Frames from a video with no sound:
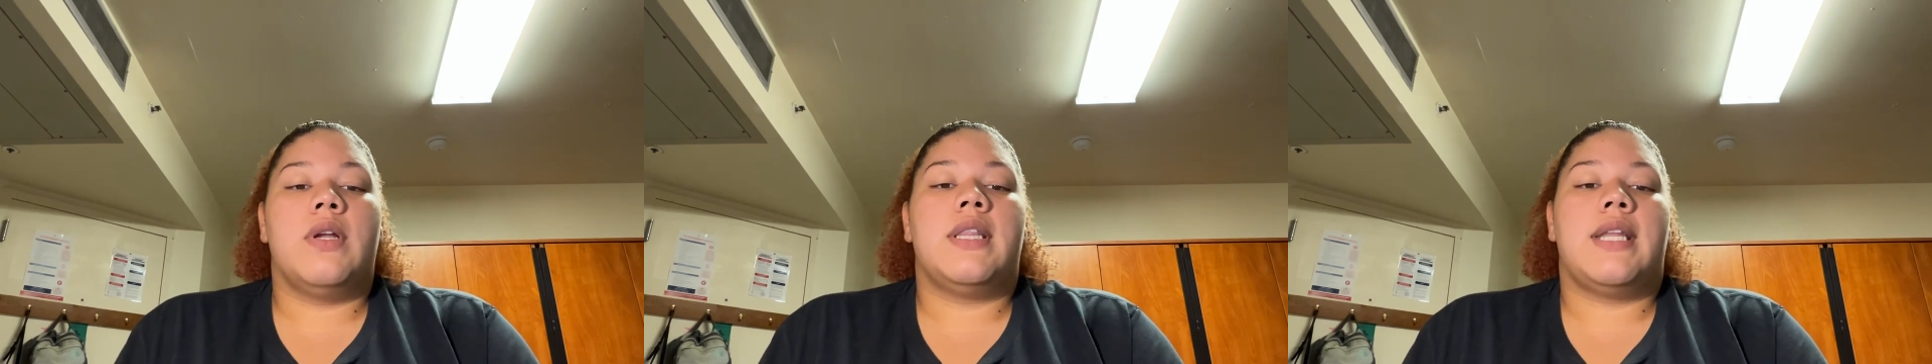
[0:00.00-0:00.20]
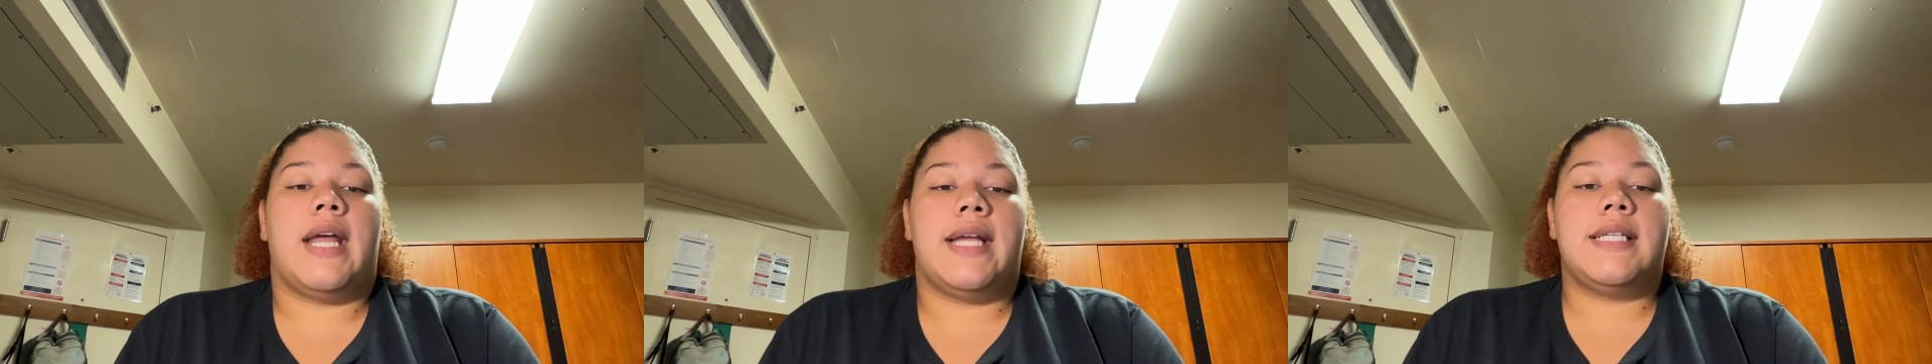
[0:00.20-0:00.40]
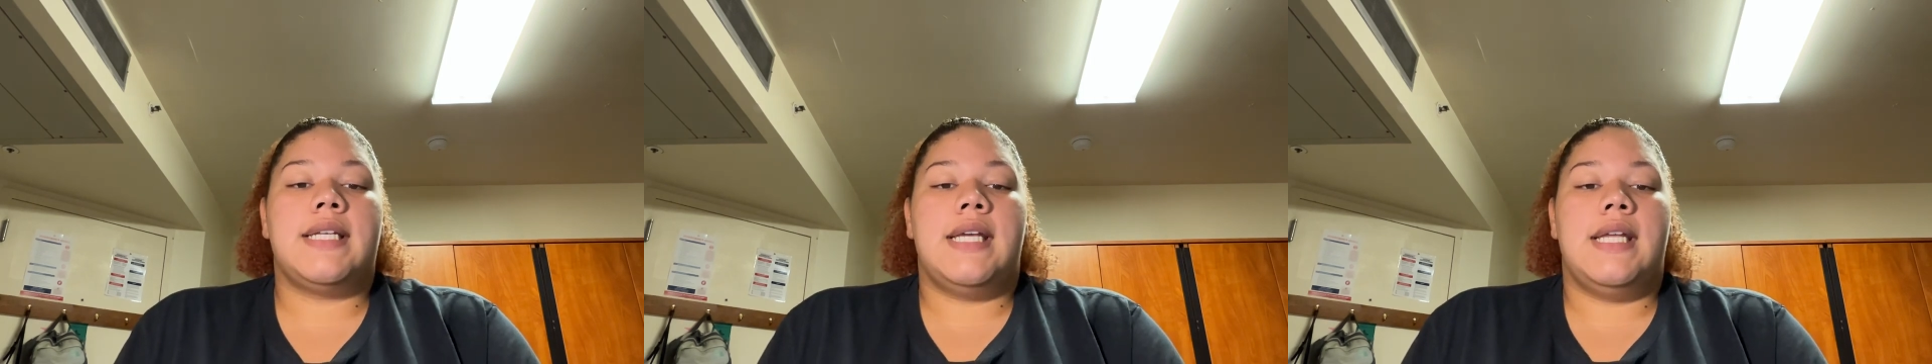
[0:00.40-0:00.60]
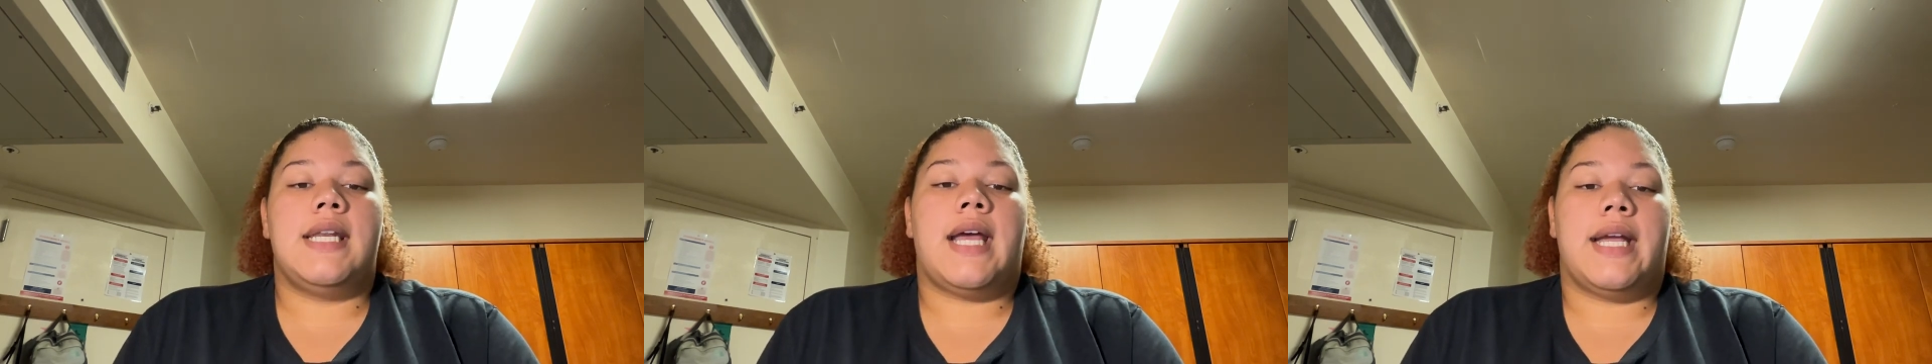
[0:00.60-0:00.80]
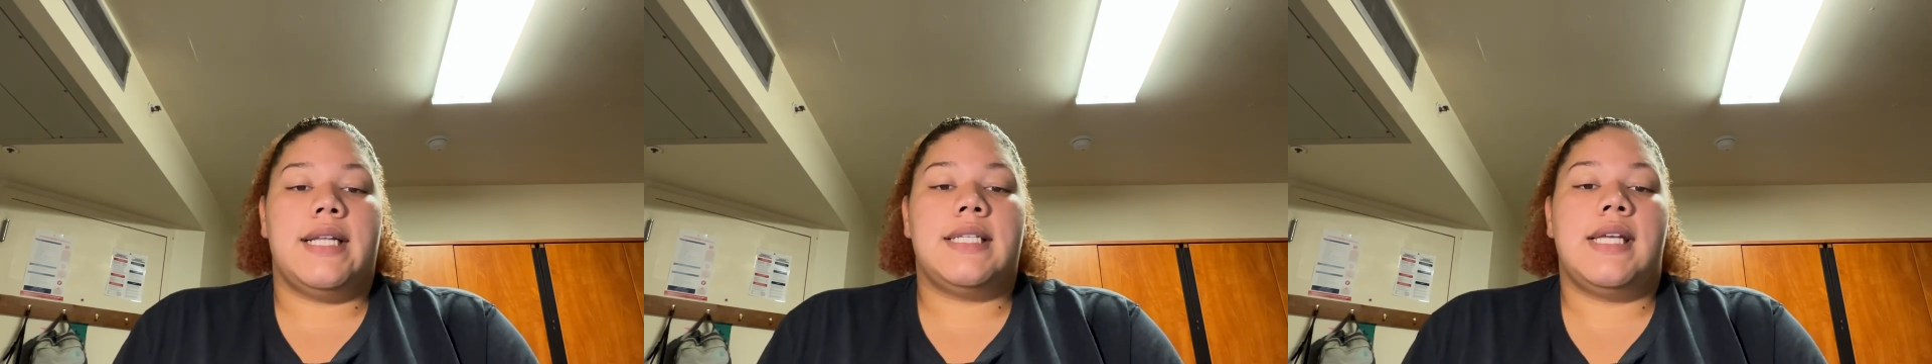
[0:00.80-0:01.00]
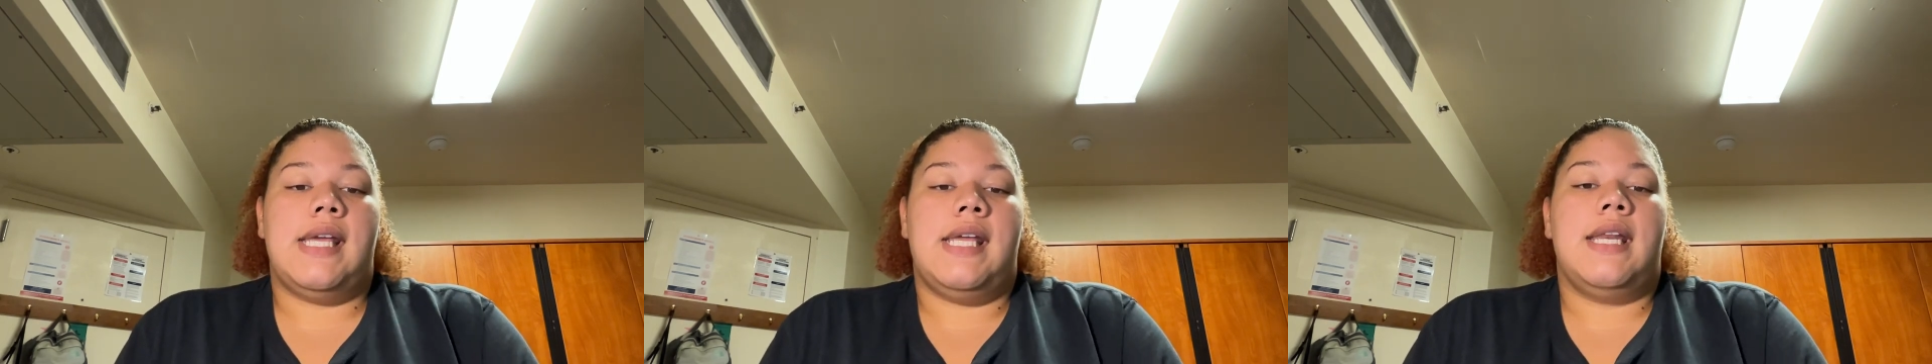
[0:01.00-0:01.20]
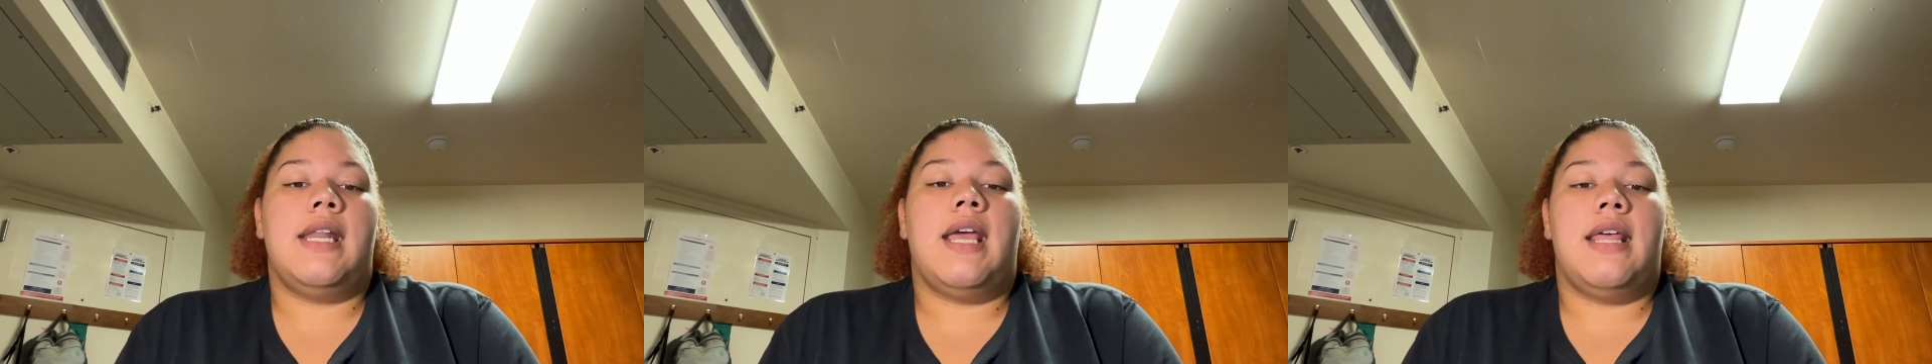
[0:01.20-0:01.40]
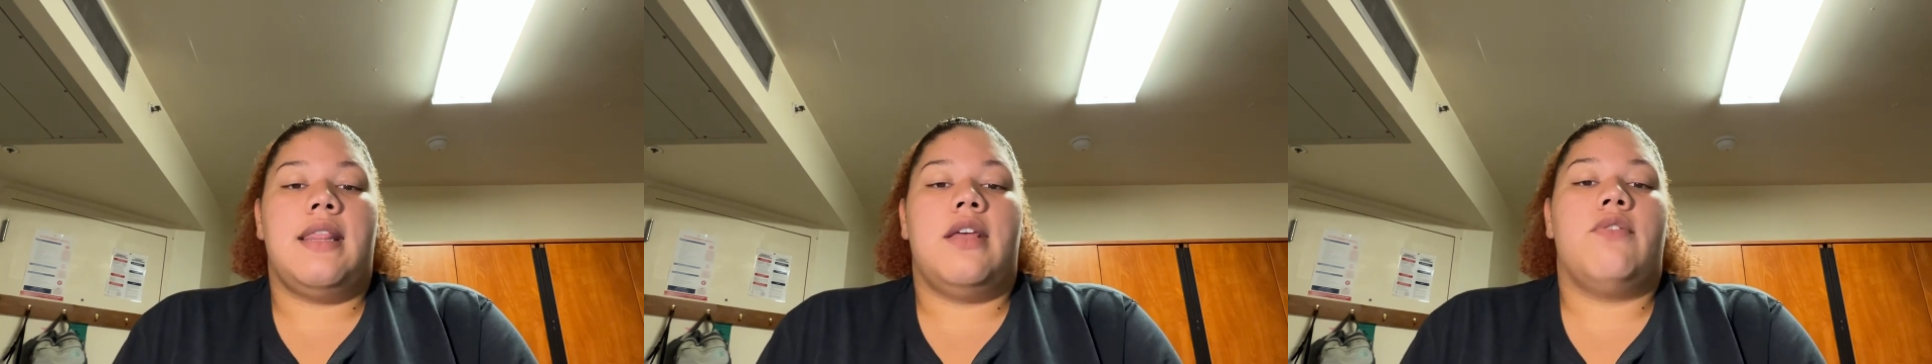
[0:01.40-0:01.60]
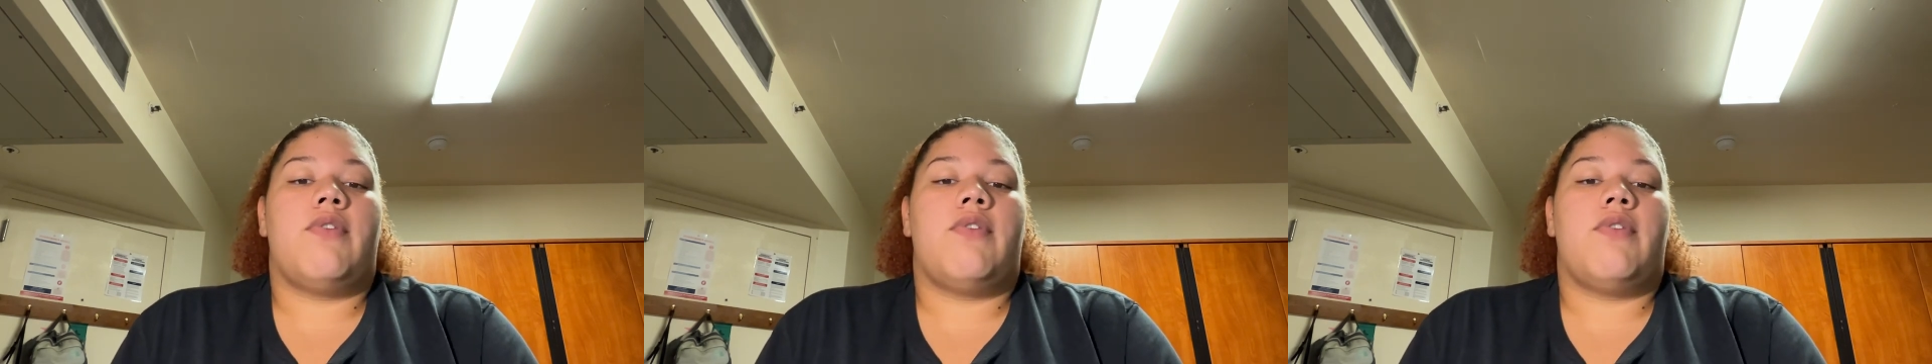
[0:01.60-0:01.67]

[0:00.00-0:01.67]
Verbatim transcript: 1919, and then